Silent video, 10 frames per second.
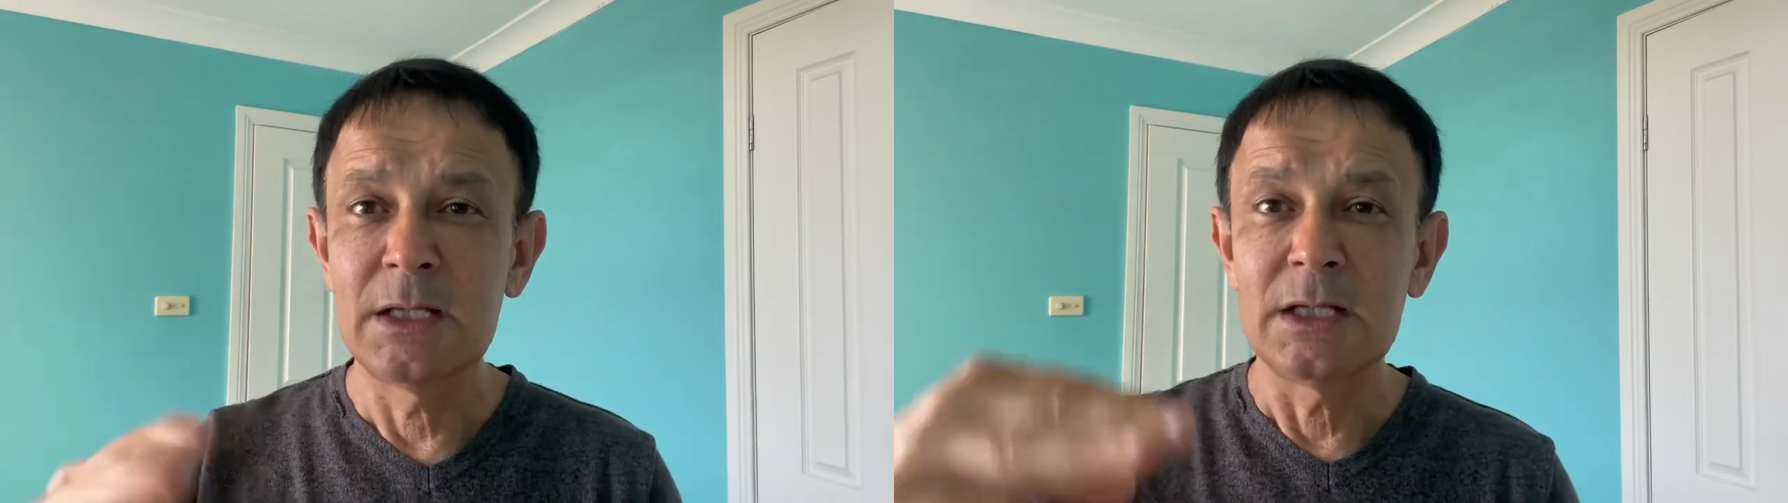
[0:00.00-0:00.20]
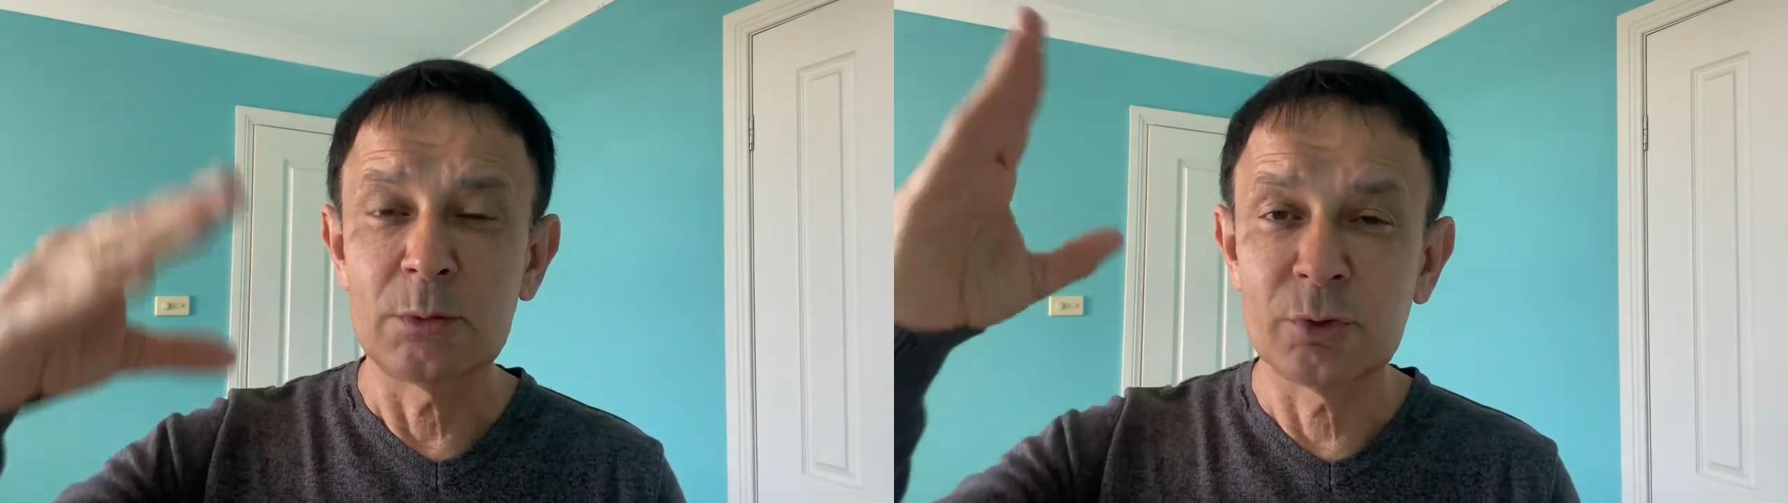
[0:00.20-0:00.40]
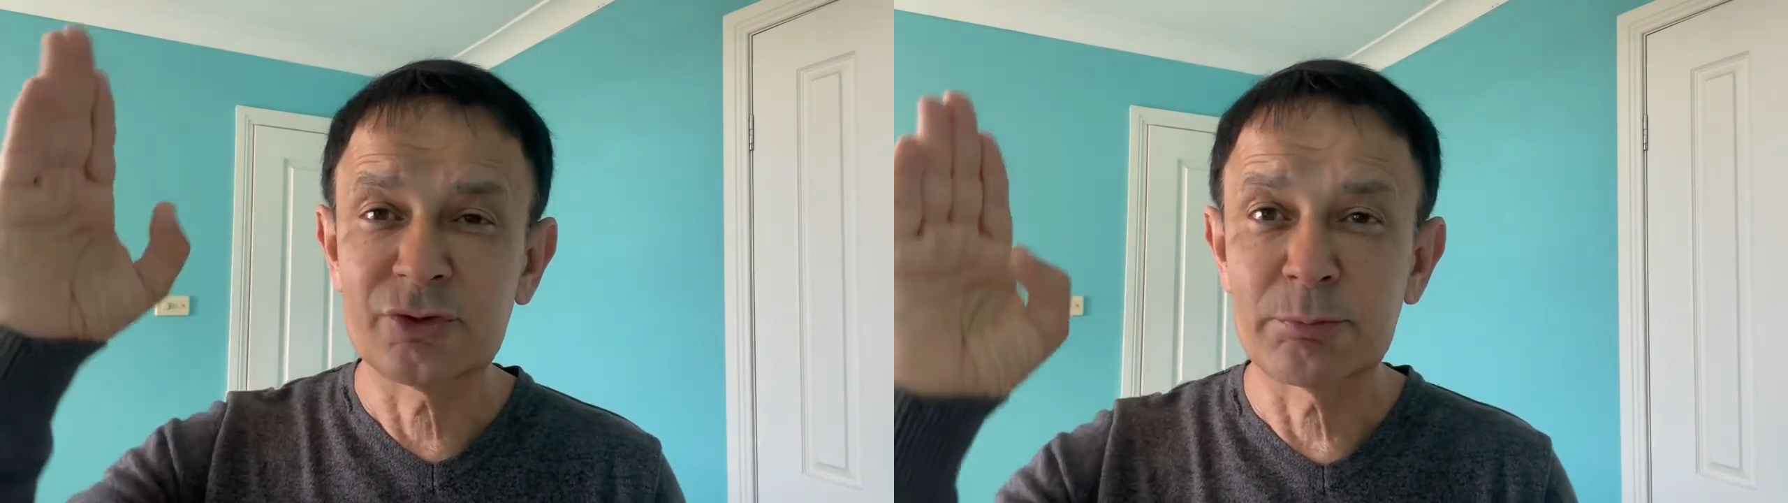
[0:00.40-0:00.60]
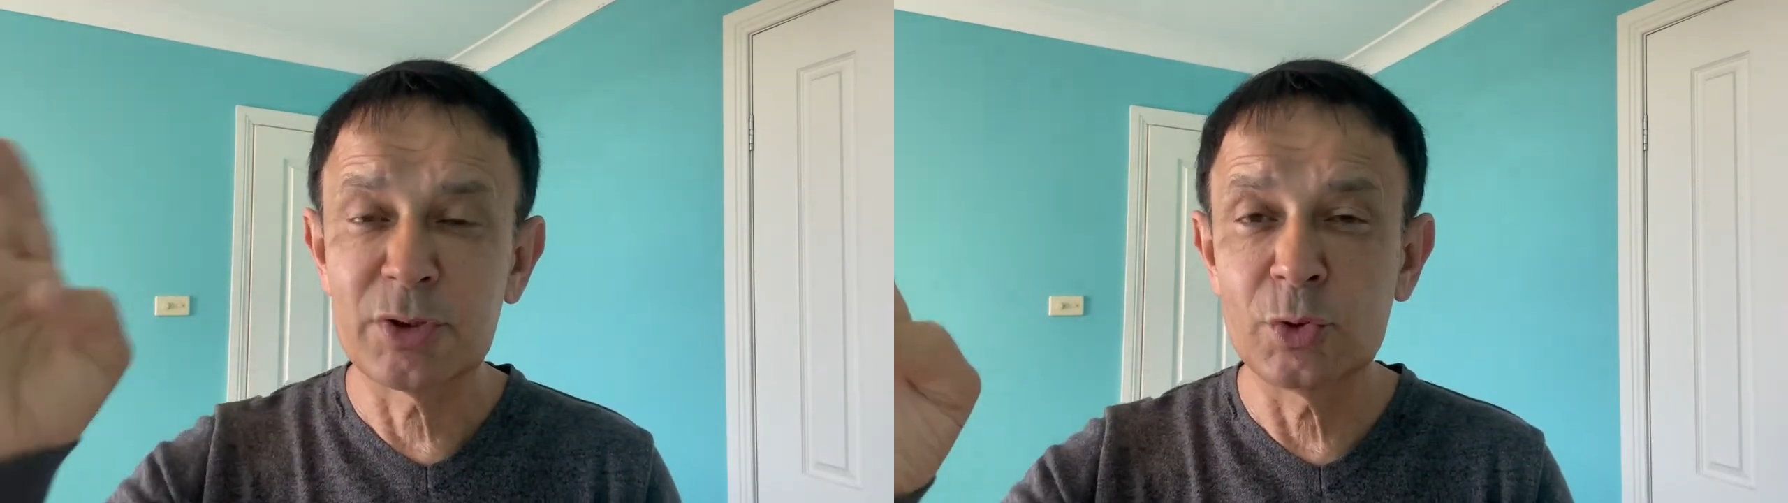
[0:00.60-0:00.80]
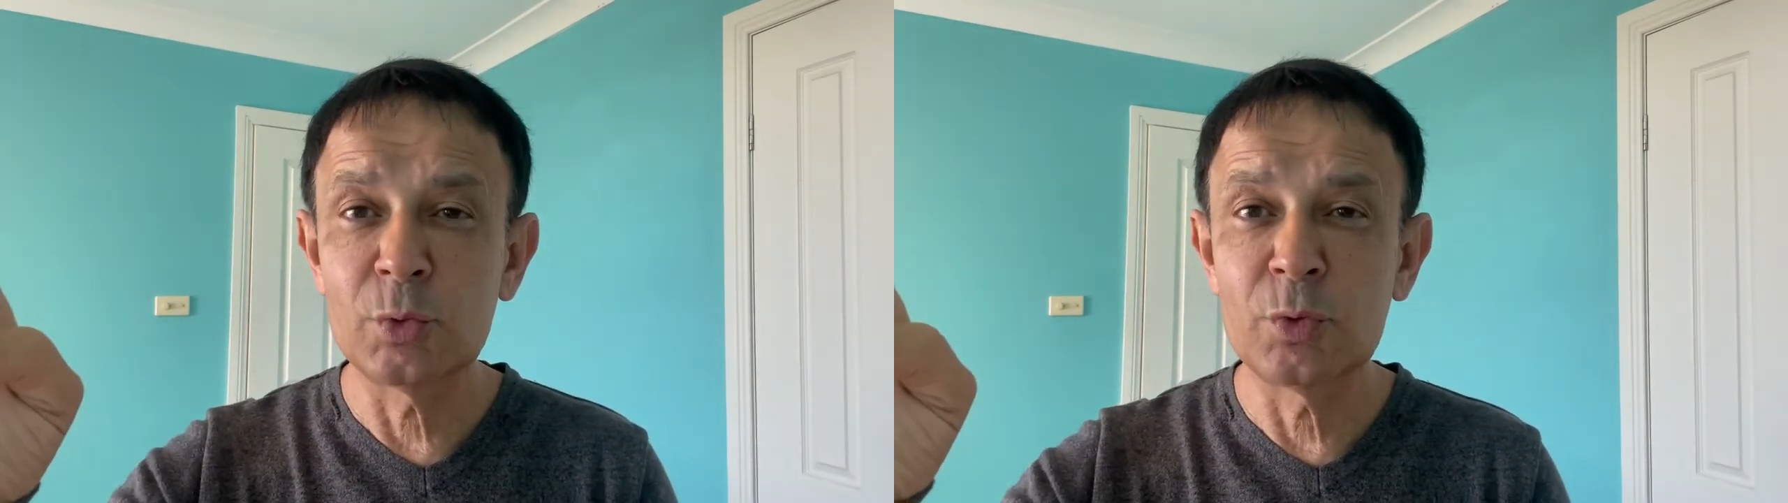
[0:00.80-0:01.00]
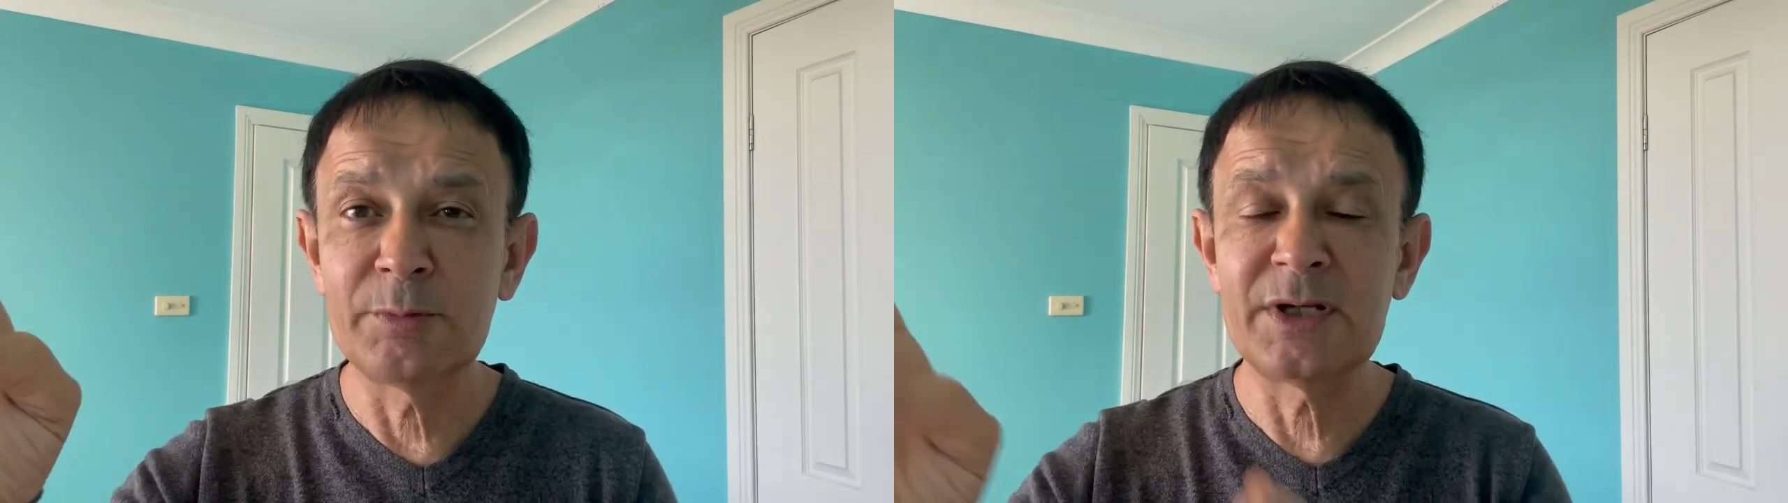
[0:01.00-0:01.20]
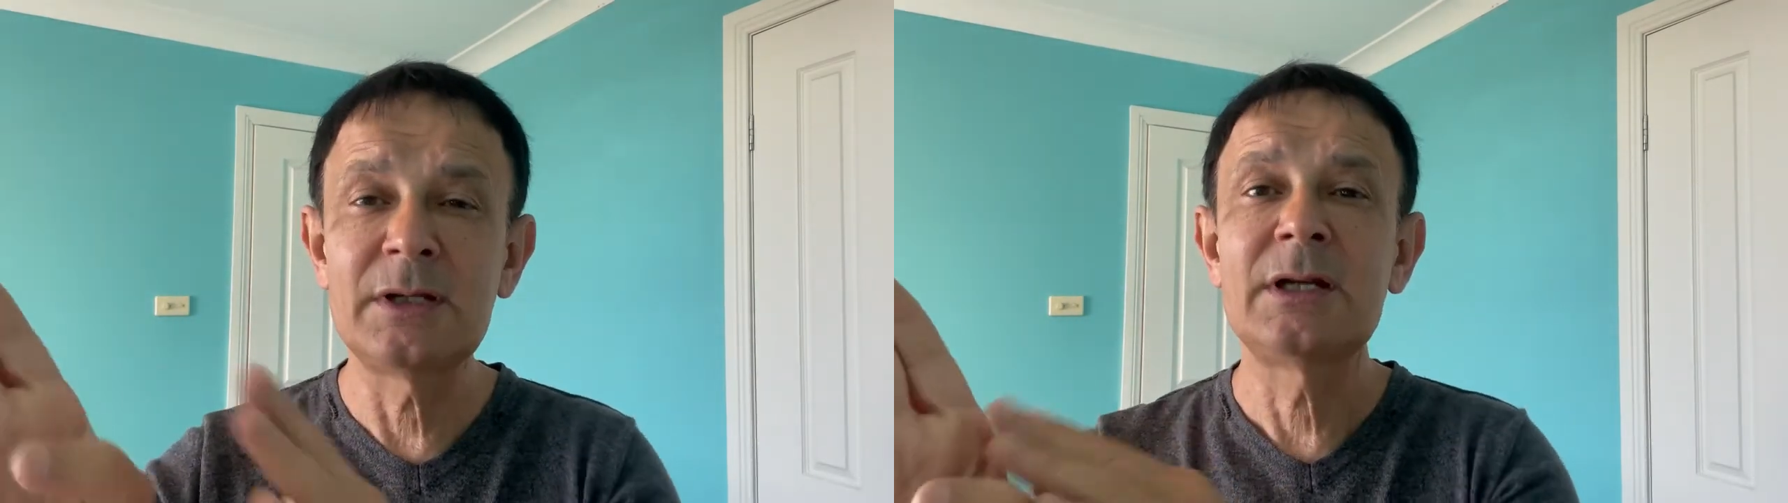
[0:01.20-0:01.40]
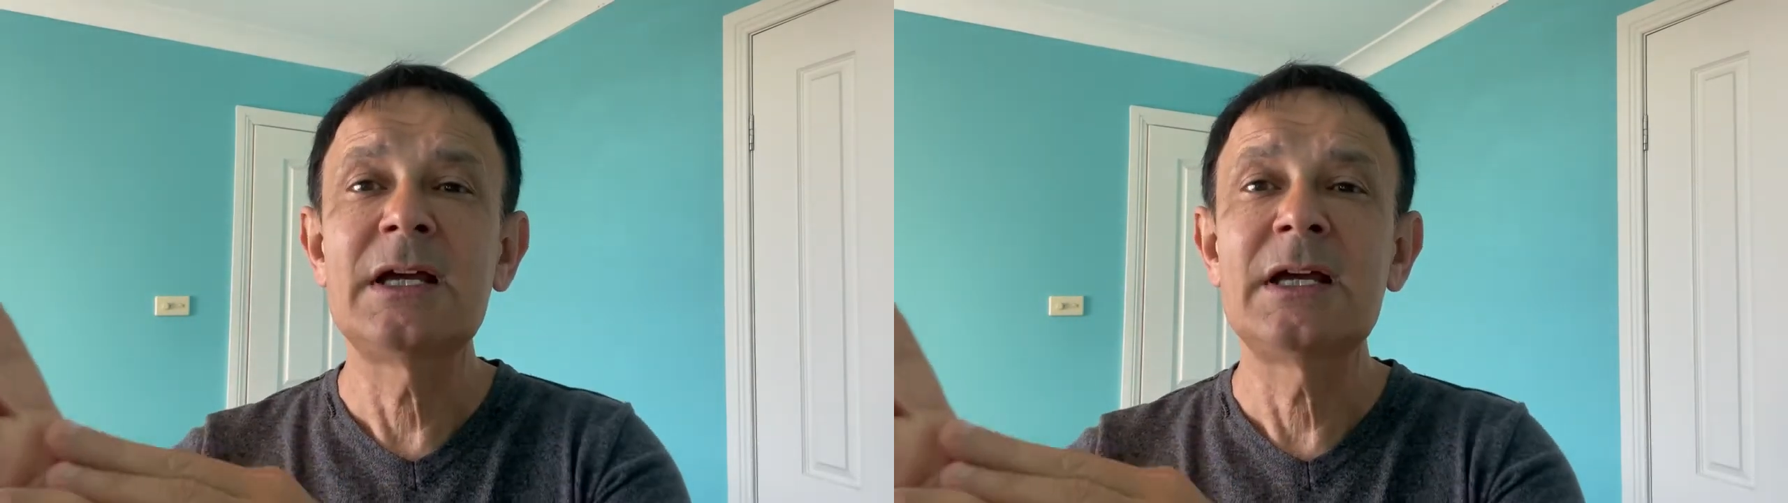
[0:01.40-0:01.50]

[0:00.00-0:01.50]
It was a pure woman,